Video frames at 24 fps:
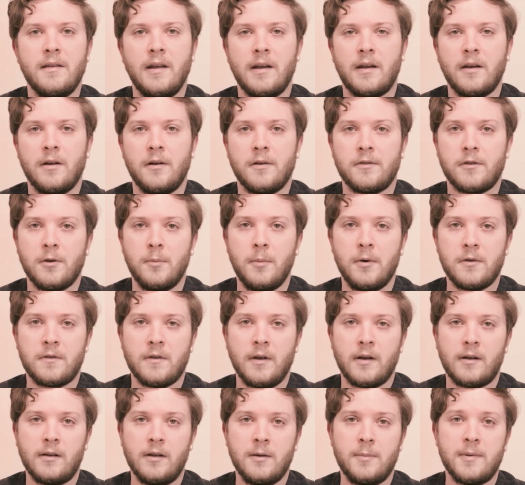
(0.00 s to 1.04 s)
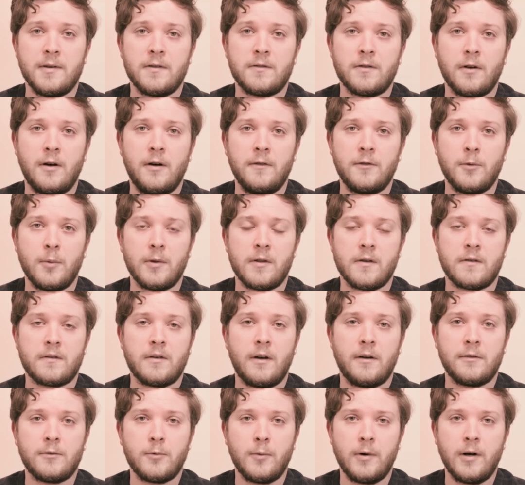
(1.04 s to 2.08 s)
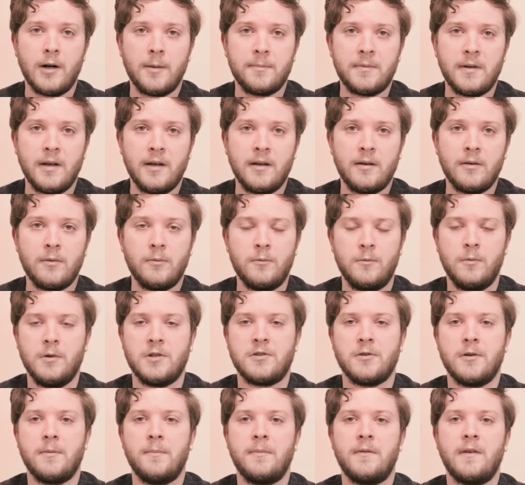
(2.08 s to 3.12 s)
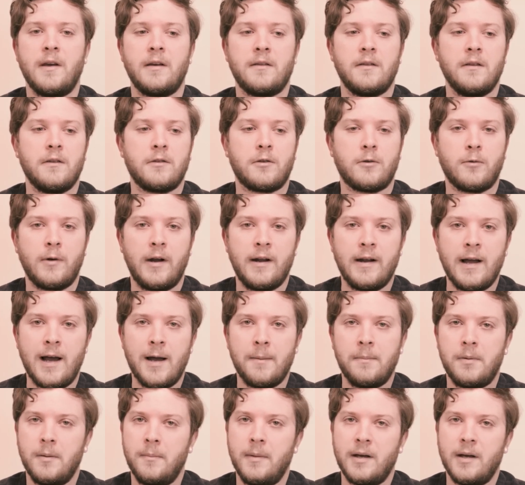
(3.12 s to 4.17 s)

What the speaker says: They can also most likely be solved with a software update, which would take this great app and